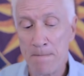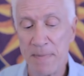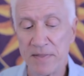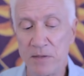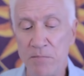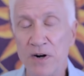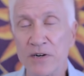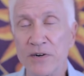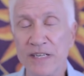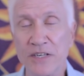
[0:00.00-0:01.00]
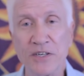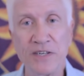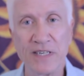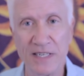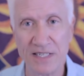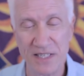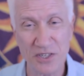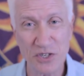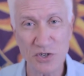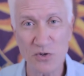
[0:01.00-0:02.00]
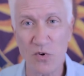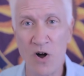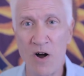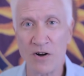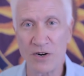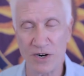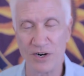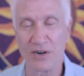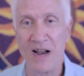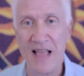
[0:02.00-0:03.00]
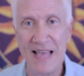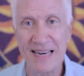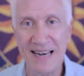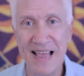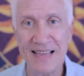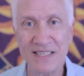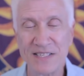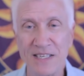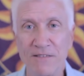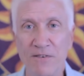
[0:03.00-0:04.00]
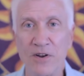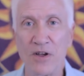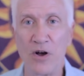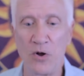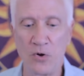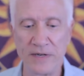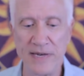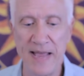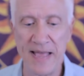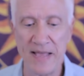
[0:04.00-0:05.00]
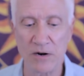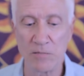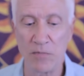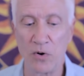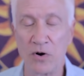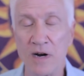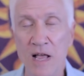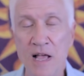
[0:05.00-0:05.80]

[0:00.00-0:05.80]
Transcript: But the Mercury Uranus is stronger and lasting for the whole day or more.